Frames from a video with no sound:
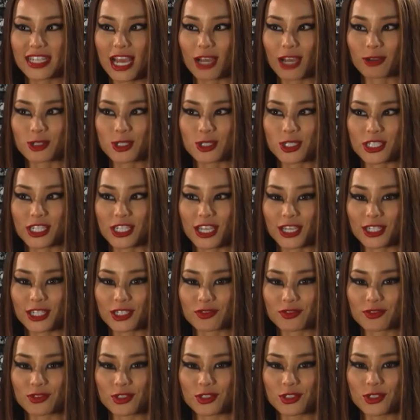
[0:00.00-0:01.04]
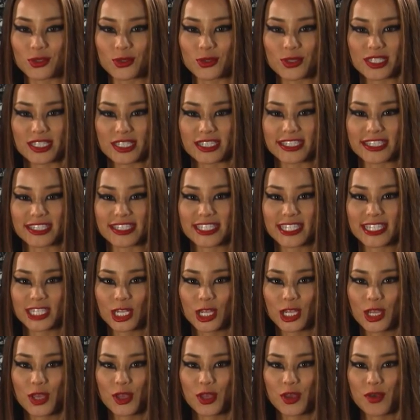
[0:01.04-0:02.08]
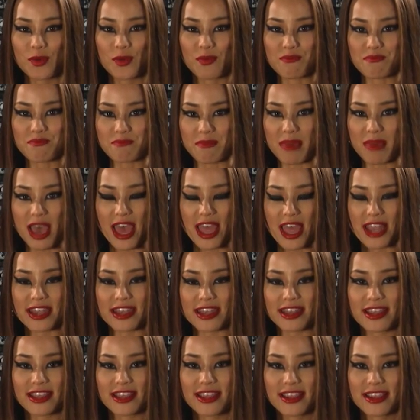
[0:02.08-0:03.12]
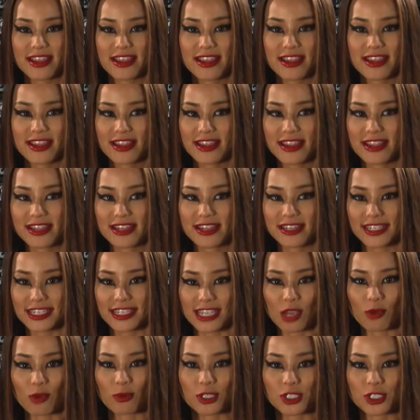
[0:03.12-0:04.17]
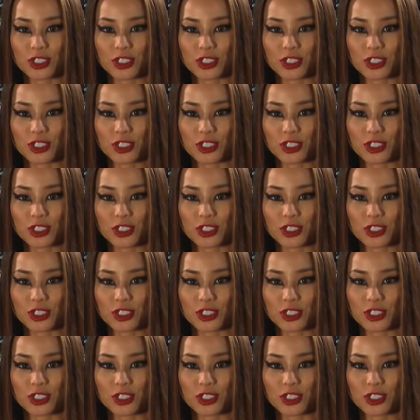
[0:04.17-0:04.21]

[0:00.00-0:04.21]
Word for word: how she kind of uses men to get what